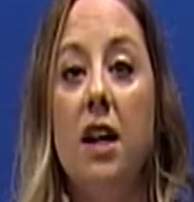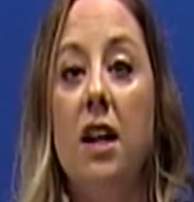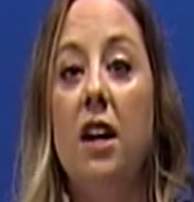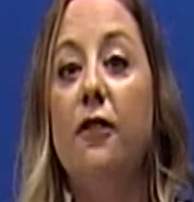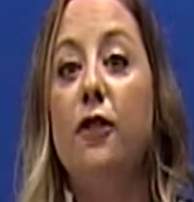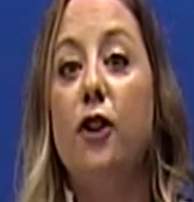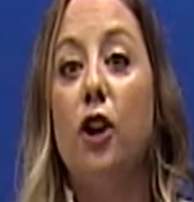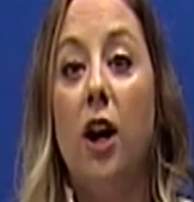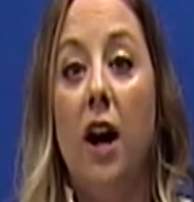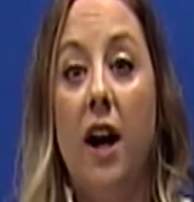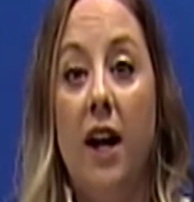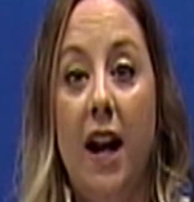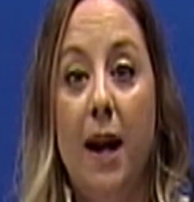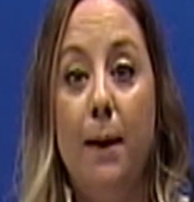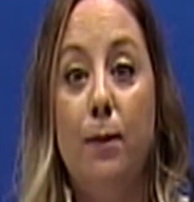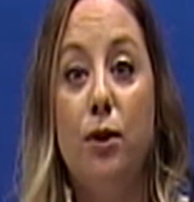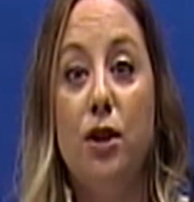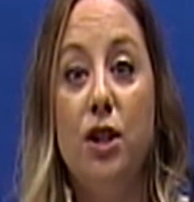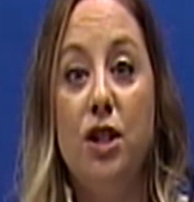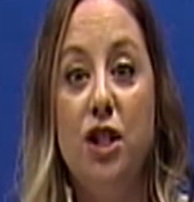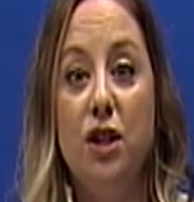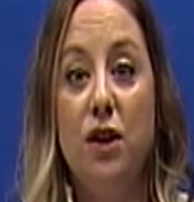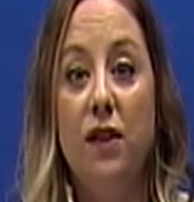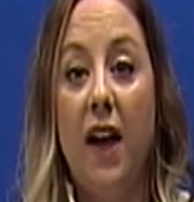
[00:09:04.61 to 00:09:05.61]
if you're unable
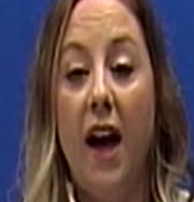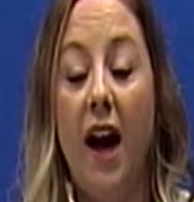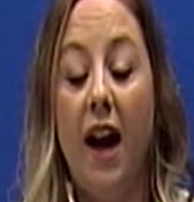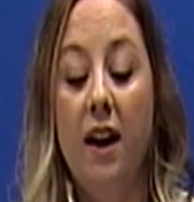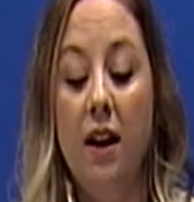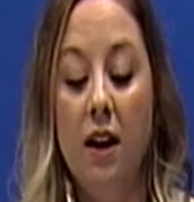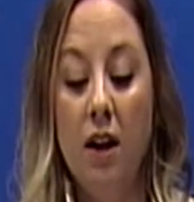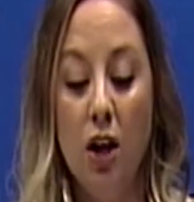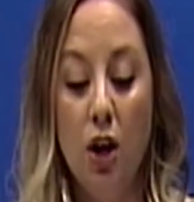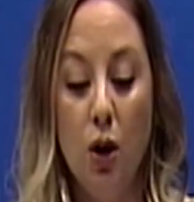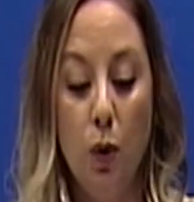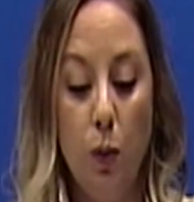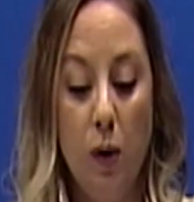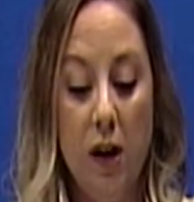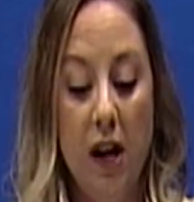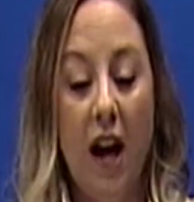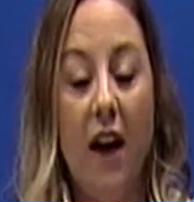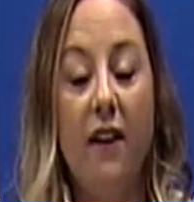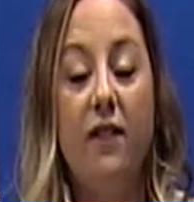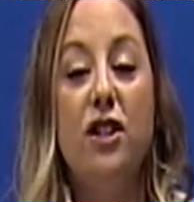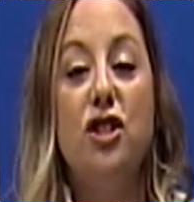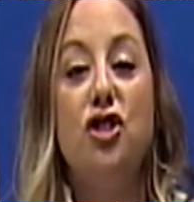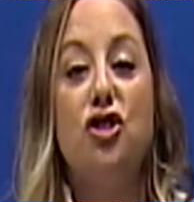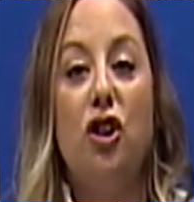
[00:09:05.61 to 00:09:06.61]
to do that, we
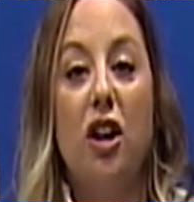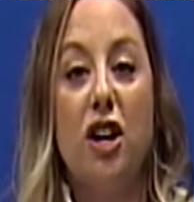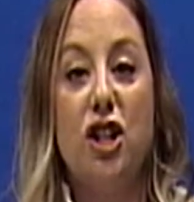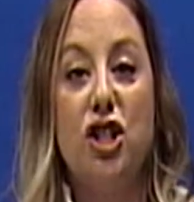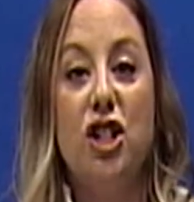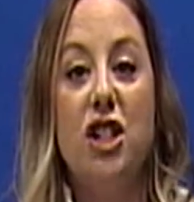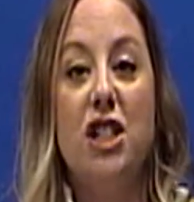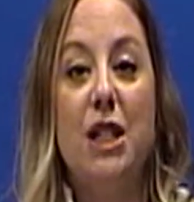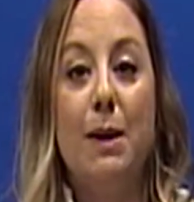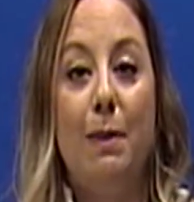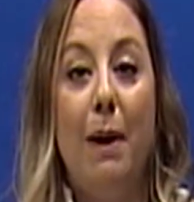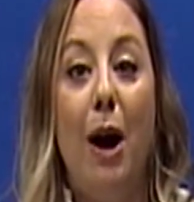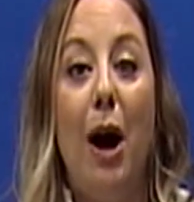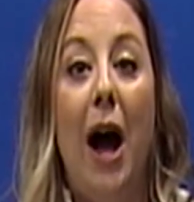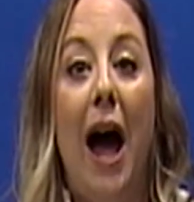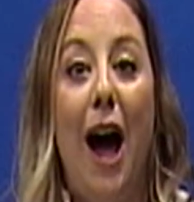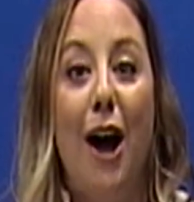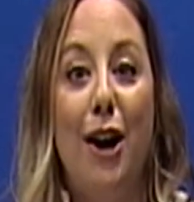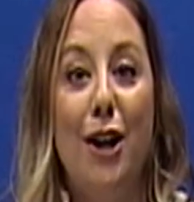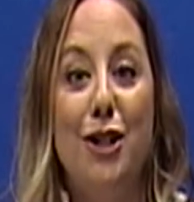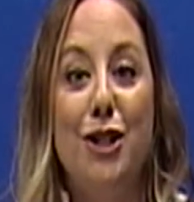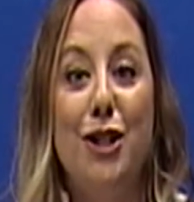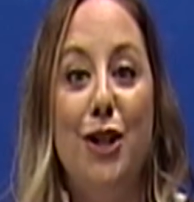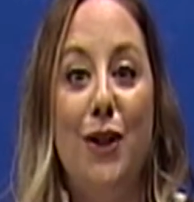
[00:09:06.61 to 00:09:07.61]
have instructions about how
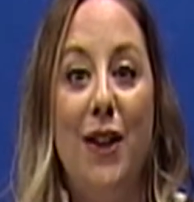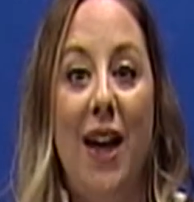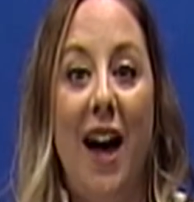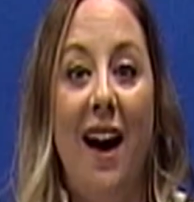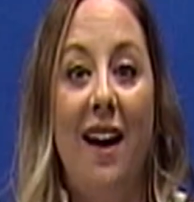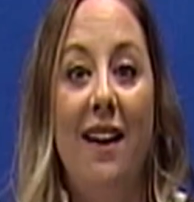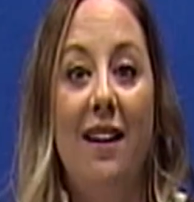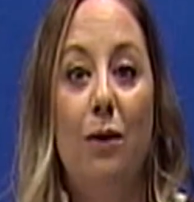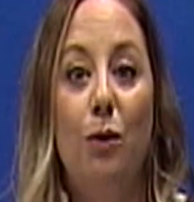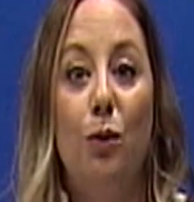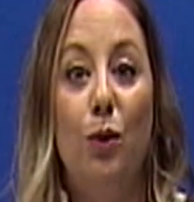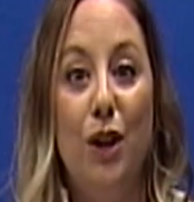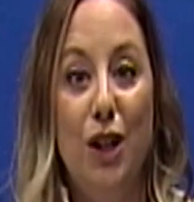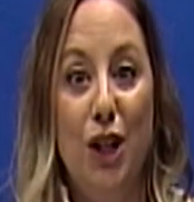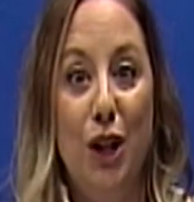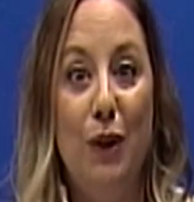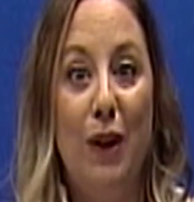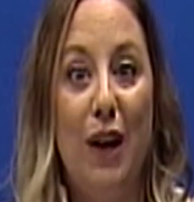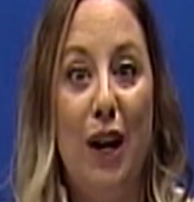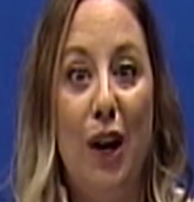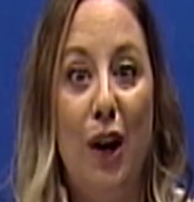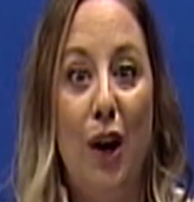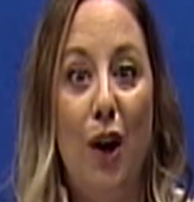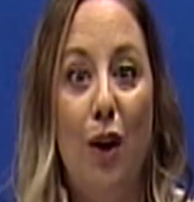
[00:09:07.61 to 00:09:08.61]
to do that when you
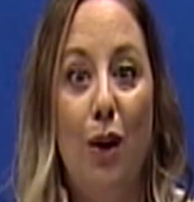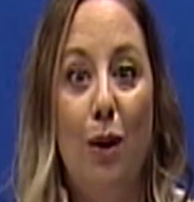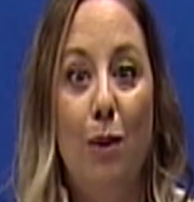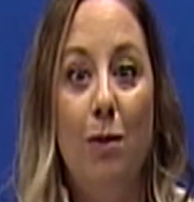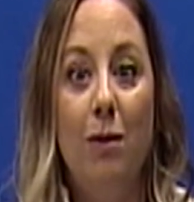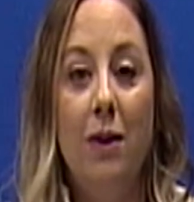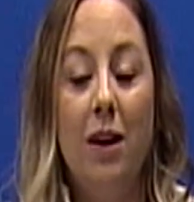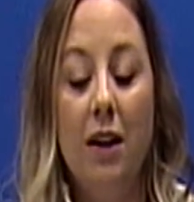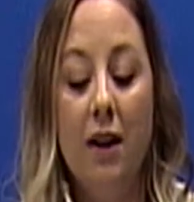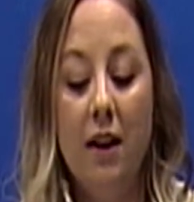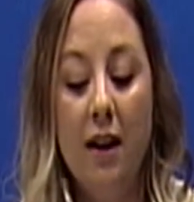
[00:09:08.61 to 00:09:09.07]
get home.